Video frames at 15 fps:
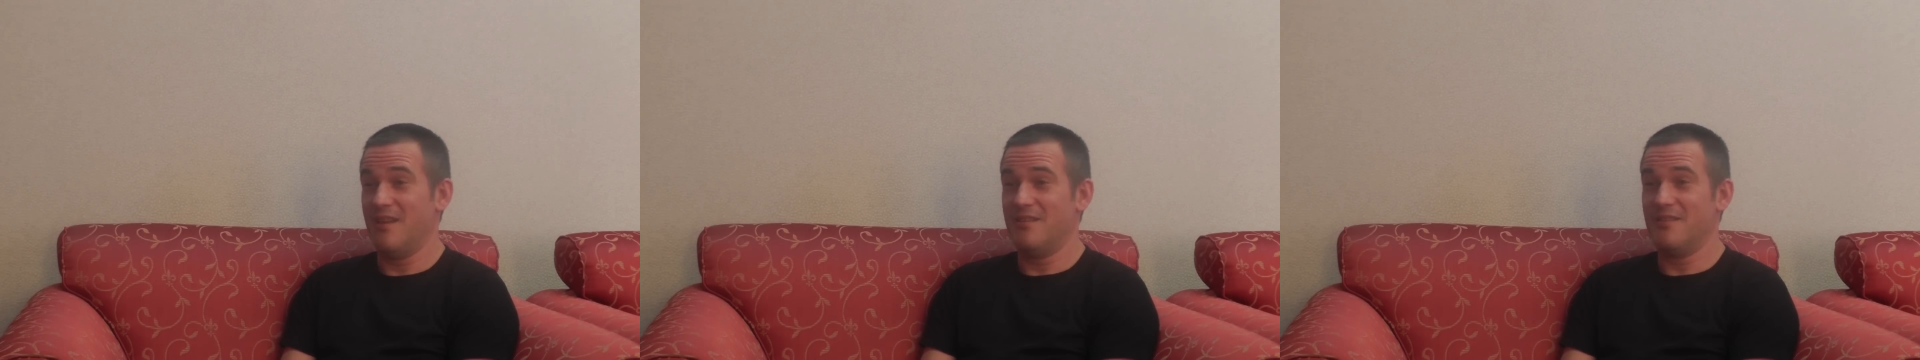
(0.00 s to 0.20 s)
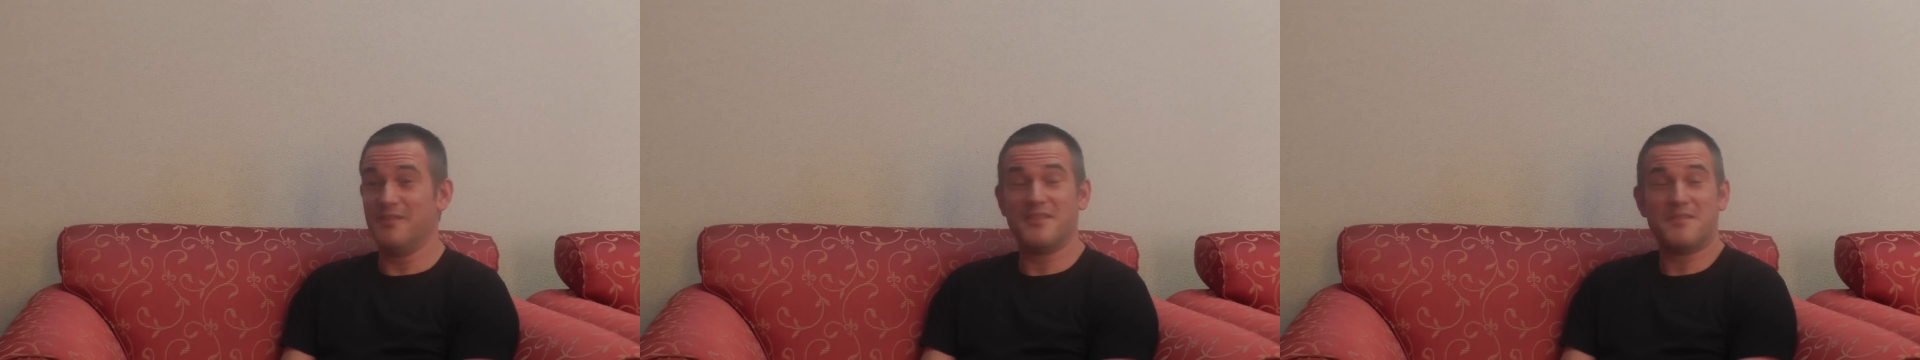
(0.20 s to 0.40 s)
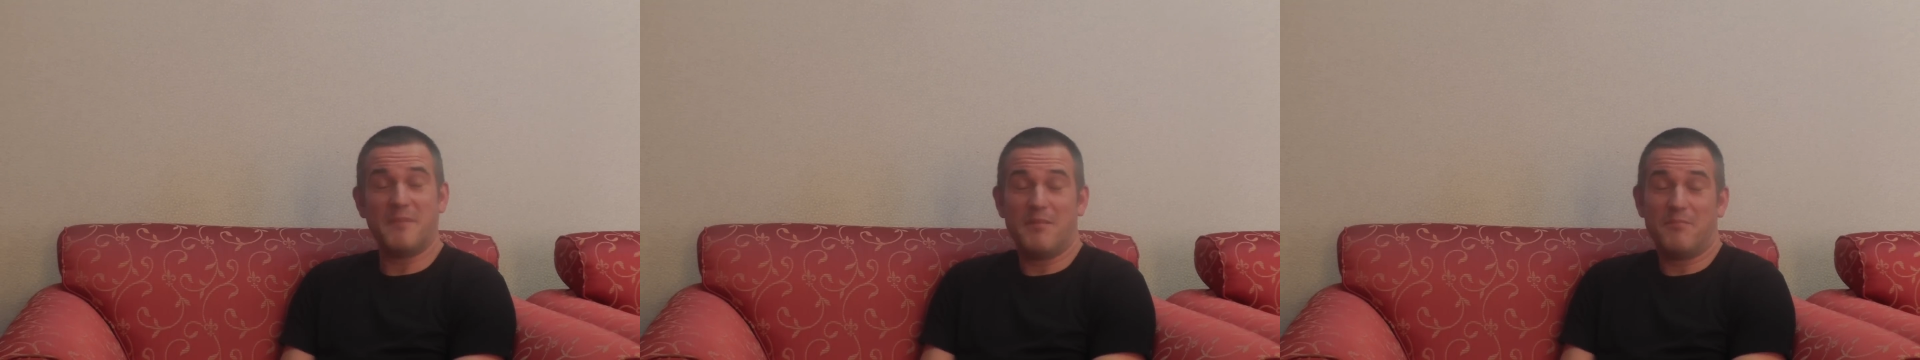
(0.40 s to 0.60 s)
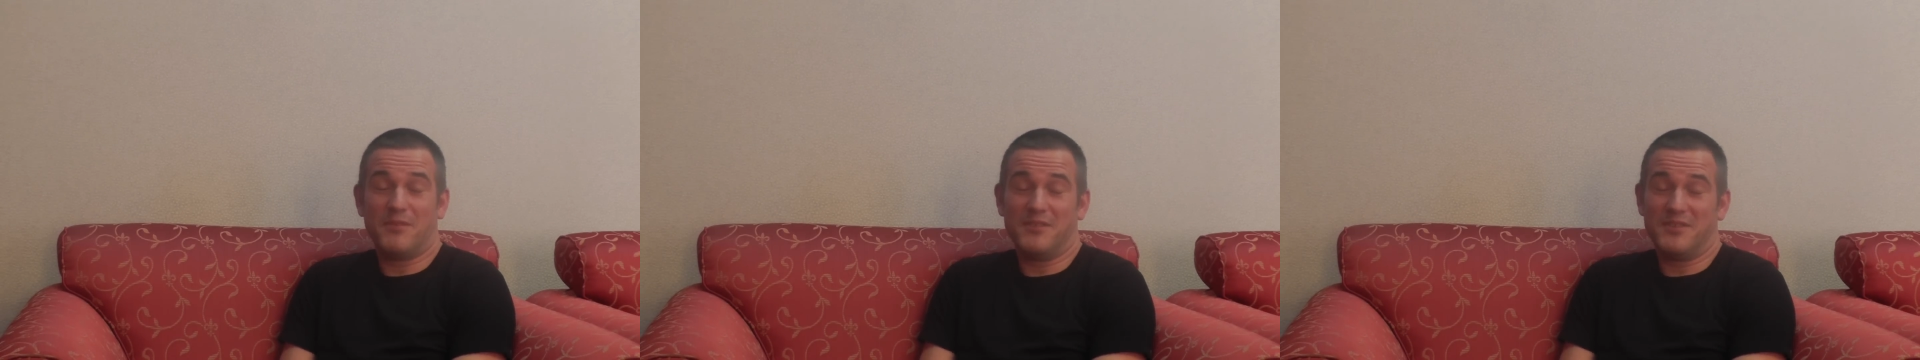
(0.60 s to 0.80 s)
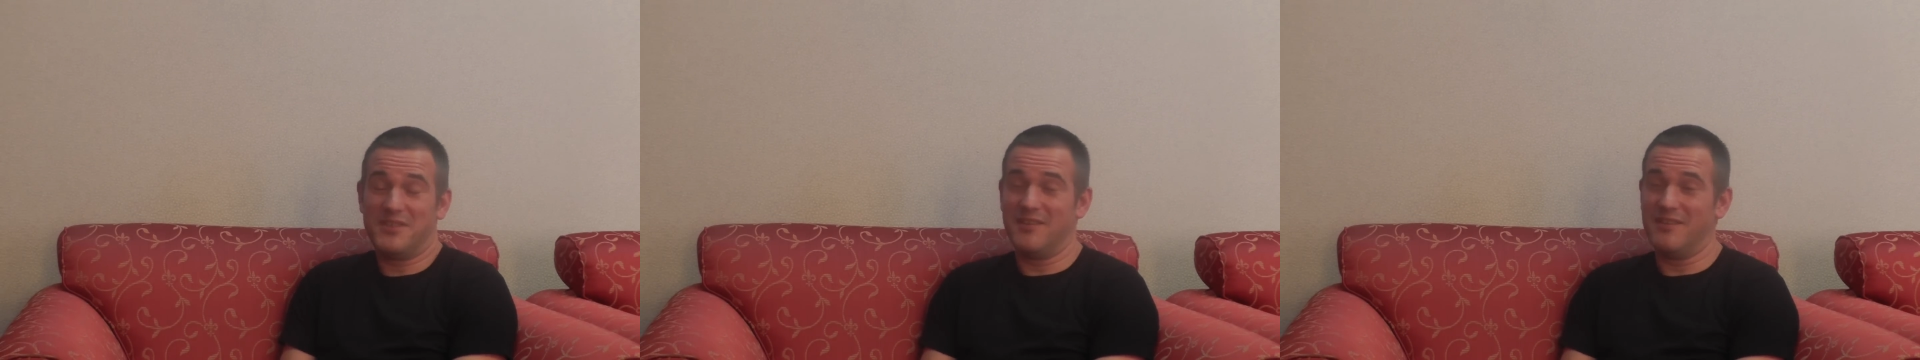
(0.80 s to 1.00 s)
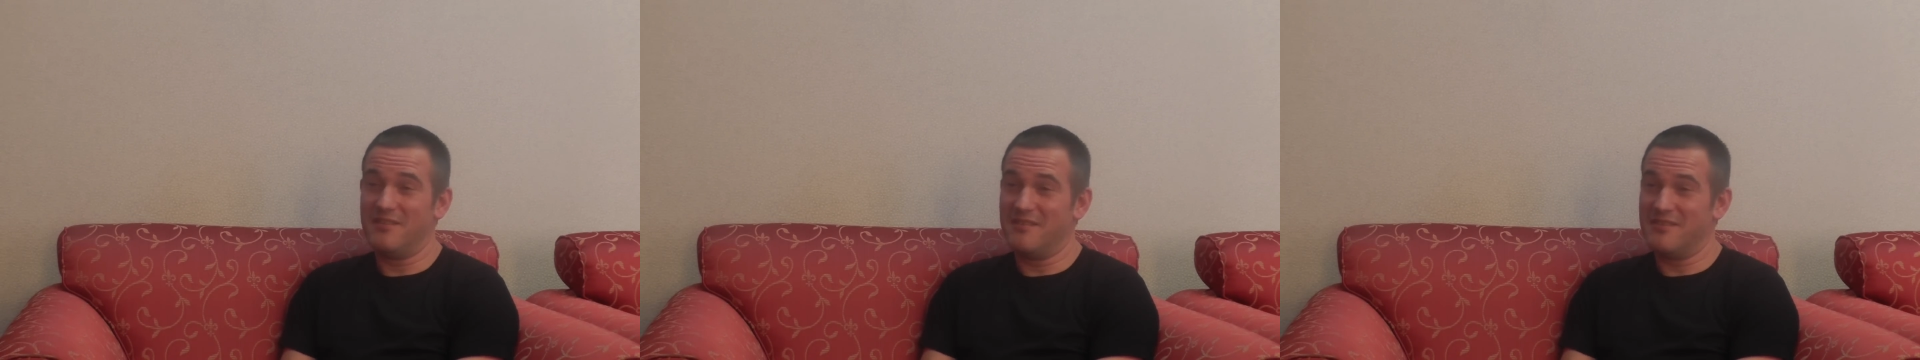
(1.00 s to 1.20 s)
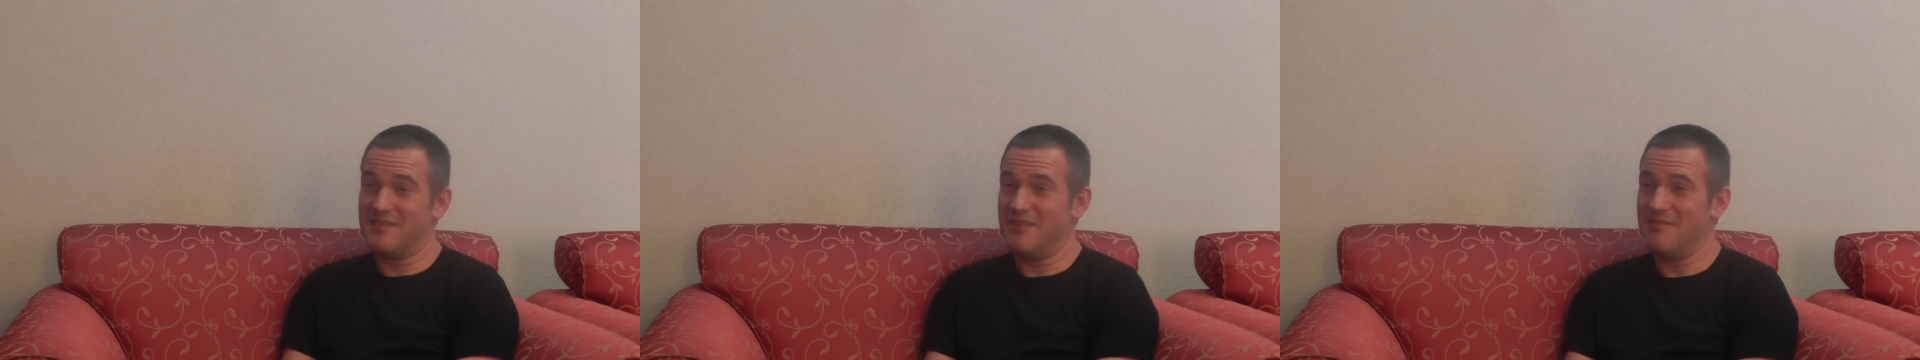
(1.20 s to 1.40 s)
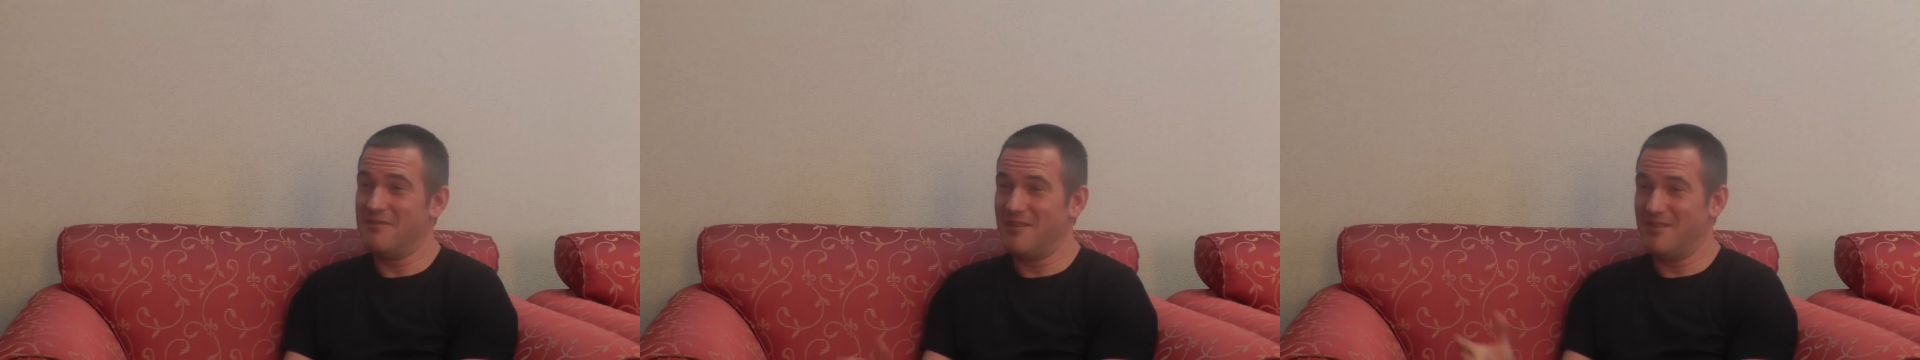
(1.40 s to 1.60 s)
you'll just make bullshit, and you'll
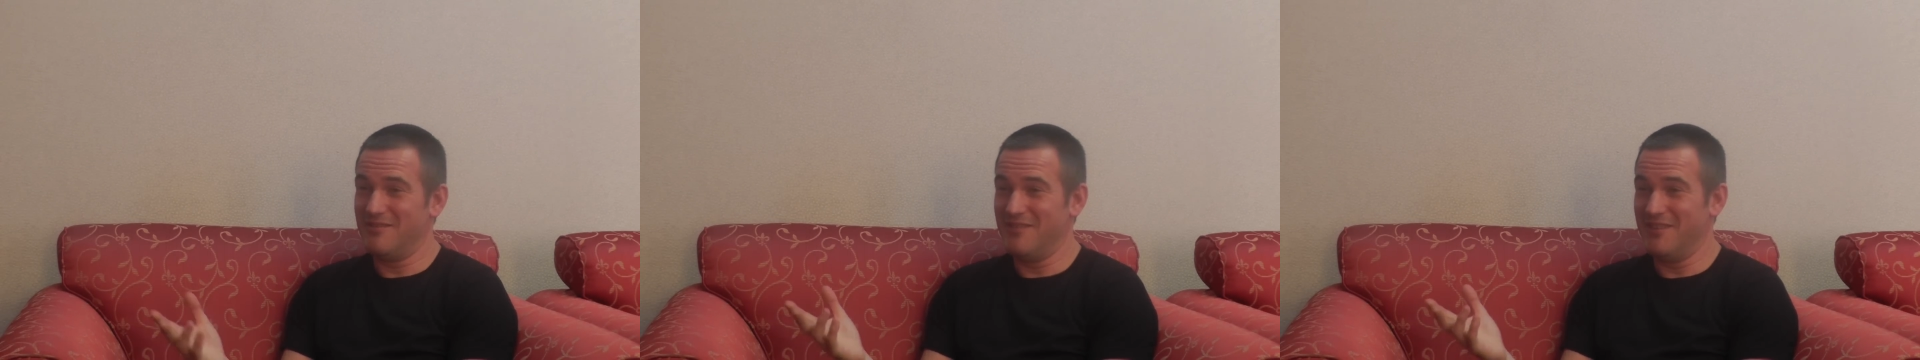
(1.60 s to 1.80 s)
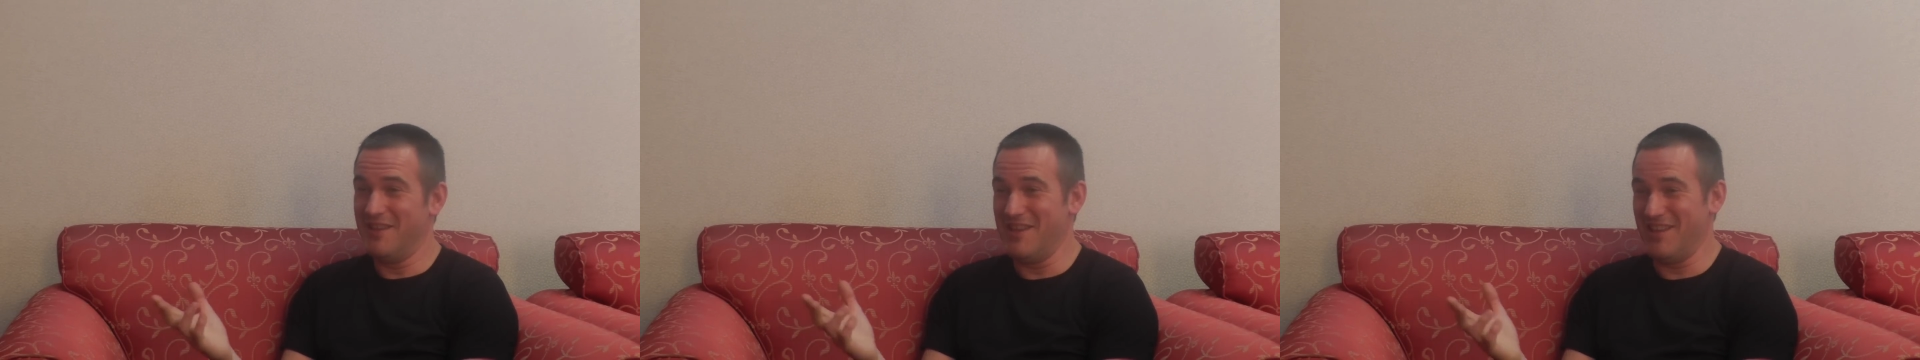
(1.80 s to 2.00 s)
say, well,